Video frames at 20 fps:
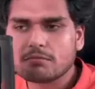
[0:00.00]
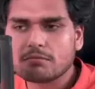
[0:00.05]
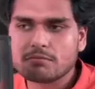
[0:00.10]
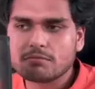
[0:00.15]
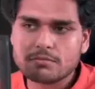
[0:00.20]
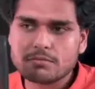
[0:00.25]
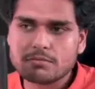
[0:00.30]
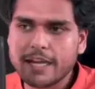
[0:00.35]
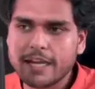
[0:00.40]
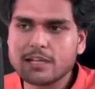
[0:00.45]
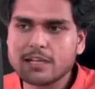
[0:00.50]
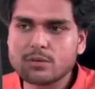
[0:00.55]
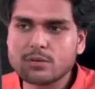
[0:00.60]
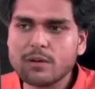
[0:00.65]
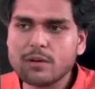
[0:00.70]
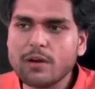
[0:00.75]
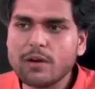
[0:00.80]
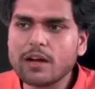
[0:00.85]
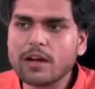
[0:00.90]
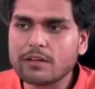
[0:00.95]
things will
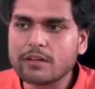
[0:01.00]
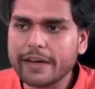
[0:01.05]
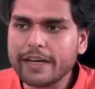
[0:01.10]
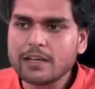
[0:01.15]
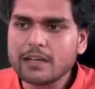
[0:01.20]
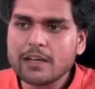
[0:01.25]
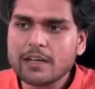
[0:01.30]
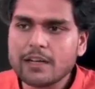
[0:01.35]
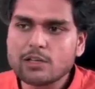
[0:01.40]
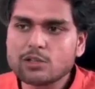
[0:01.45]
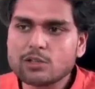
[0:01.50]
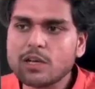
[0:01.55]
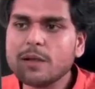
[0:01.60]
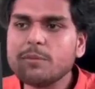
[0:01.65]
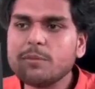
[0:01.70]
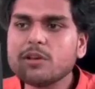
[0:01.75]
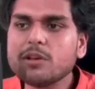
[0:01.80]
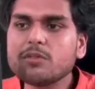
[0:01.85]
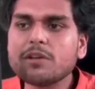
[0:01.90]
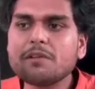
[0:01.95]
work, right? So
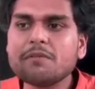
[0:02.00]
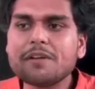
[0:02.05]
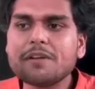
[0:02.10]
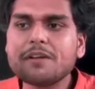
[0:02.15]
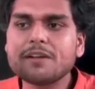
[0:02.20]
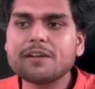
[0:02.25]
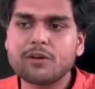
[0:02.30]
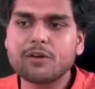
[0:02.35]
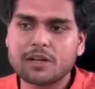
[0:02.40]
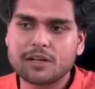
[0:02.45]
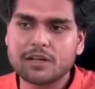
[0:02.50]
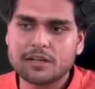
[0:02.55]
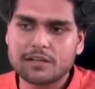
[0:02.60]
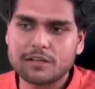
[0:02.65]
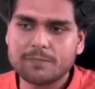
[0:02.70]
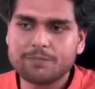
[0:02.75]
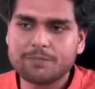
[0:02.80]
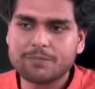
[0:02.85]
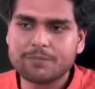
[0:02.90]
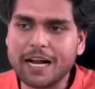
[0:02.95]
libuv will wait for it,
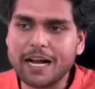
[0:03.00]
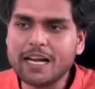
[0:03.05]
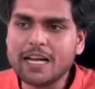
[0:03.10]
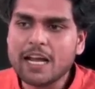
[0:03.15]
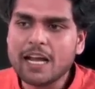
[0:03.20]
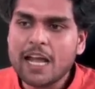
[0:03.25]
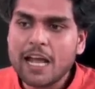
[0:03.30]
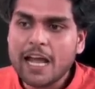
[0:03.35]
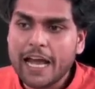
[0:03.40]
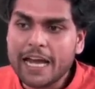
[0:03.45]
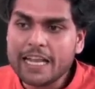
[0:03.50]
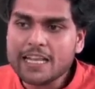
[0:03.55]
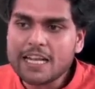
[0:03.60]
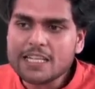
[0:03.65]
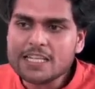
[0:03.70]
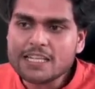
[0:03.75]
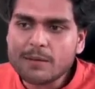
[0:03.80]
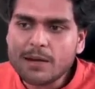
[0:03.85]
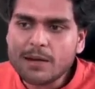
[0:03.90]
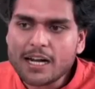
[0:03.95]
right? And
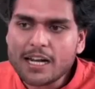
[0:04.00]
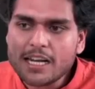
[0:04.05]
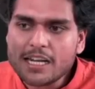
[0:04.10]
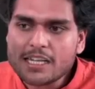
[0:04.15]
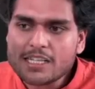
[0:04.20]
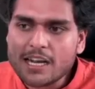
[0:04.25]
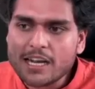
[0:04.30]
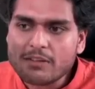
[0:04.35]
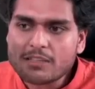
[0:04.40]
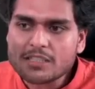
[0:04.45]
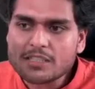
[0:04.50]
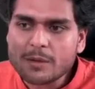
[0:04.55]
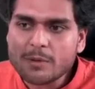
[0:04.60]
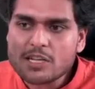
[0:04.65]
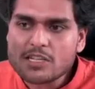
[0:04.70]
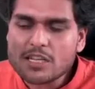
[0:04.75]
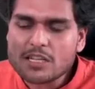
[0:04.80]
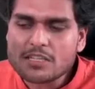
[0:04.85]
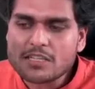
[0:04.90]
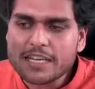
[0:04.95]
then similarly, JavaScript
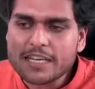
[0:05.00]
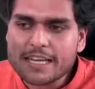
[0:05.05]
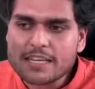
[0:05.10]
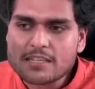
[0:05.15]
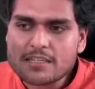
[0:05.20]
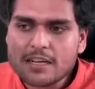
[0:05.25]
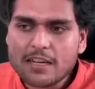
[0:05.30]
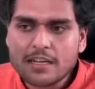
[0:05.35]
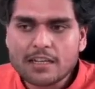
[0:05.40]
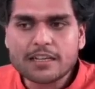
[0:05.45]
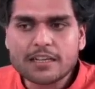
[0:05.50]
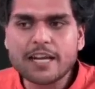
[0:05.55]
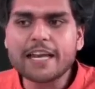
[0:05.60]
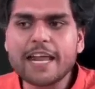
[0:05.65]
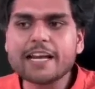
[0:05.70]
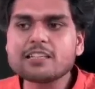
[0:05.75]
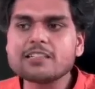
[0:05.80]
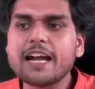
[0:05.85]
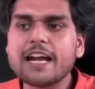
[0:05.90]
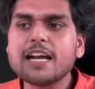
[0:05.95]
engine sees the
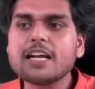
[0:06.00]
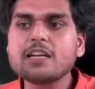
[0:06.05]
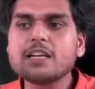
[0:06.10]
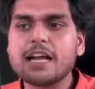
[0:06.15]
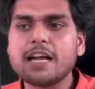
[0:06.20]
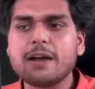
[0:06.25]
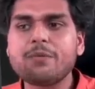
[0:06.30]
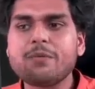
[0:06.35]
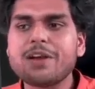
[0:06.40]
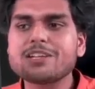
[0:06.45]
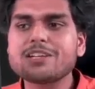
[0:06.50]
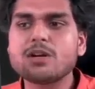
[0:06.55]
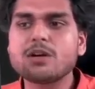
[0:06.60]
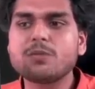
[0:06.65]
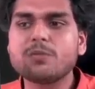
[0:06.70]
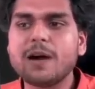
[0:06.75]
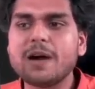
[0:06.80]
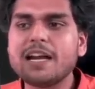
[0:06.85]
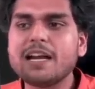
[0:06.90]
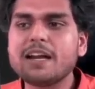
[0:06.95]
next line
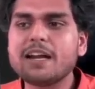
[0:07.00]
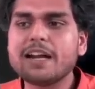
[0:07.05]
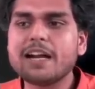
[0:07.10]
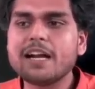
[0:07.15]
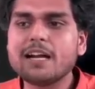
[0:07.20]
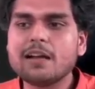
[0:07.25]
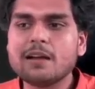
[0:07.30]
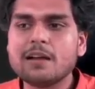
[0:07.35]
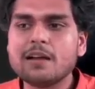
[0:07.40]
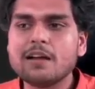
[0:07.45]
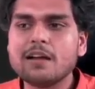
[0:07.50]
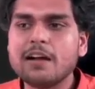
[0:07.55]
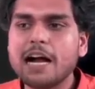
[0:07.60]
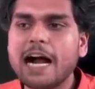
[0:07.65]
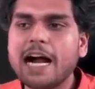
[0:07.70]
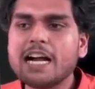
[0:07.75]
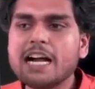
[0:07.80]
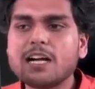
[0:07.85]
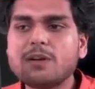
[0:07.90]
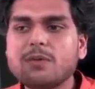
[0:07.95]
fs.file read
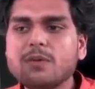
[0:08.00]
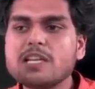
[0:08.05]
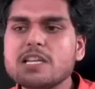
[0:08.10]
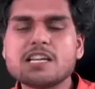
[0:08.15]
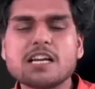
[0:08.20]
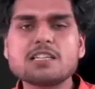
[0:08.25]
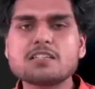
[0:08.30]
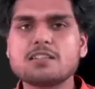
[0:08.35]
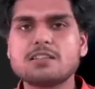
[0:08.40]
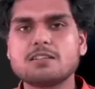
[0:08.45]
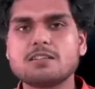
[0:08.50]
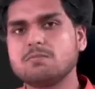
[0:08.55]
and it will just